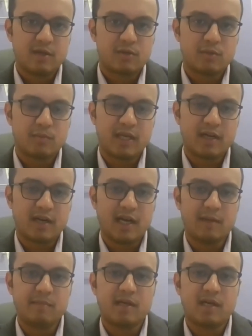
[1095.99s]
So by the
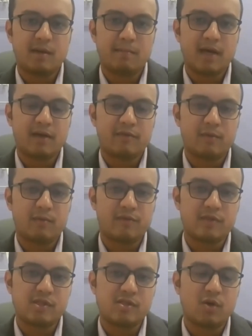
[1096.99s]
time they come back from
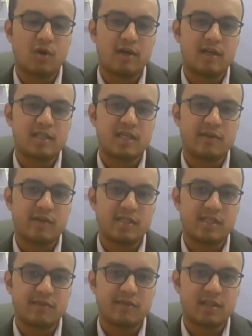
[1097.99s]
offices, it's already 7,
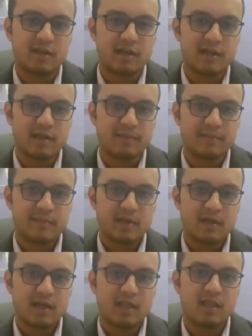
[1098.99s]
7:30.
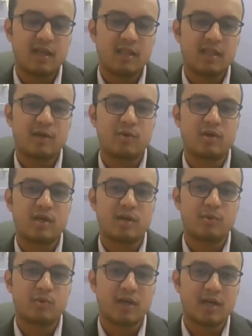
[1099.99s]
And then they could come
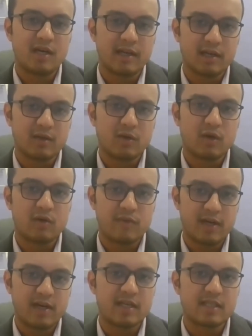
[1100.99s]
to the clinic on
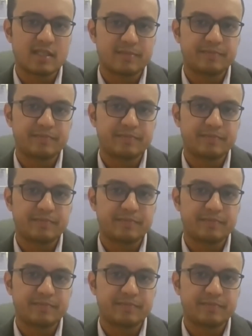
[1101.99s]
weekdays.